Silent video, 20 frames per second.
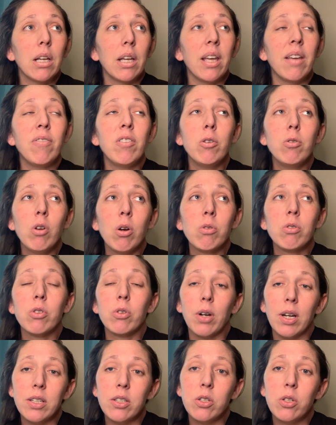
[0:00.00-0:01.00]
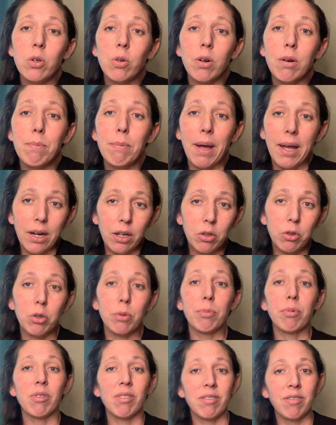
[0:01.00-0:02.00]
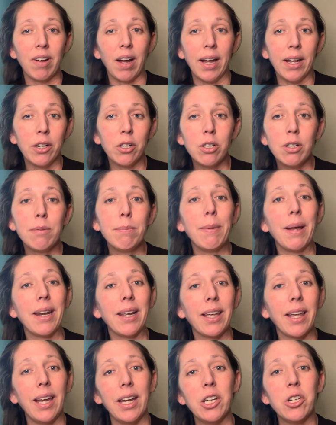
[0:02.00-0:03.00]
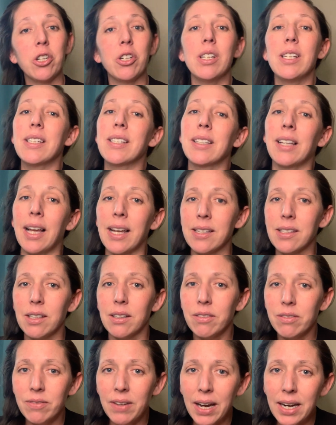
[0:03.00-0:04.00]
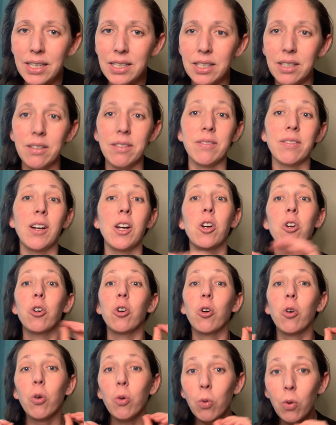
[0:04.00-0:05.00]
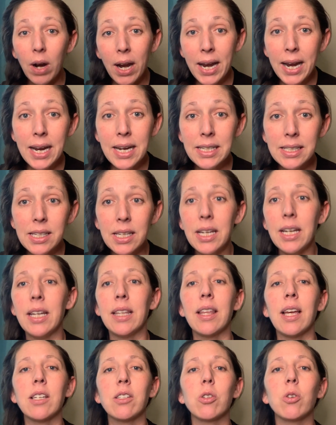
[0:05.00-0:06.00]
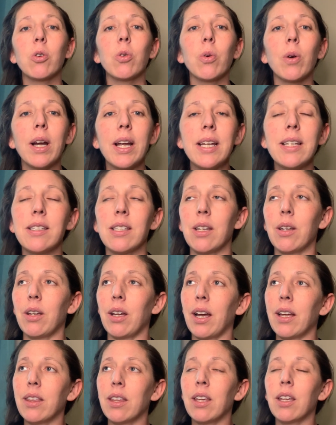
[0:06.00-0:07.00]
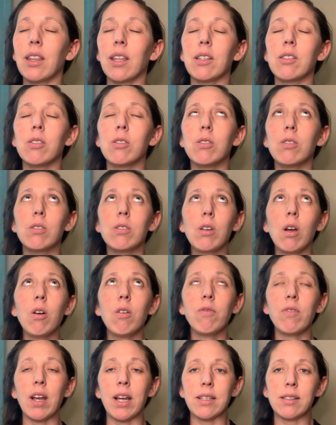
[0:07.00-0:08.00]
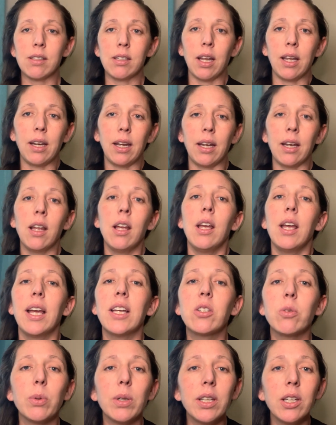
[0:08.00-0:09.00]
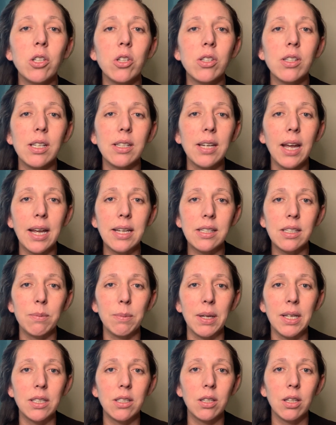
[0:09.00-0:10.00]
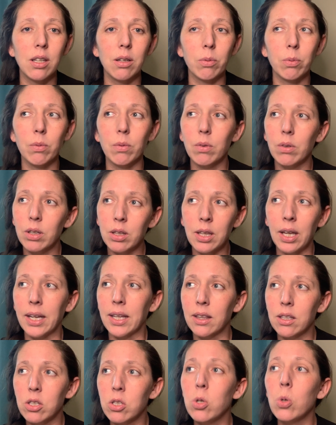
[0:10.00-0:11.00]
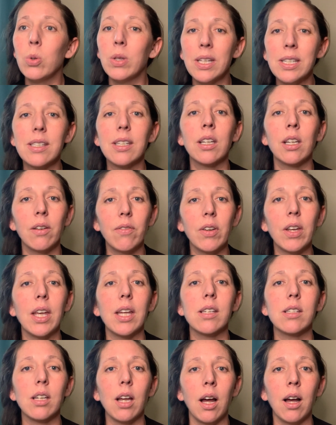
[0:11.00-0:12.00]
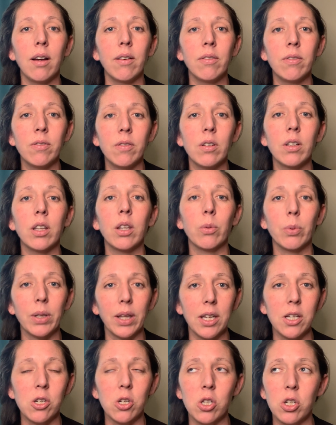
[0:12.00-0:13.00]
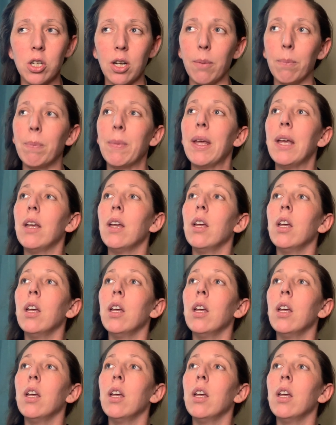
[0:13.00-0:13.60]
if you don't trust your medical provider, medication is less effective. Crazy. That's crazy. I think that's so fascinating. It's really just a testament to the significance of the relationship.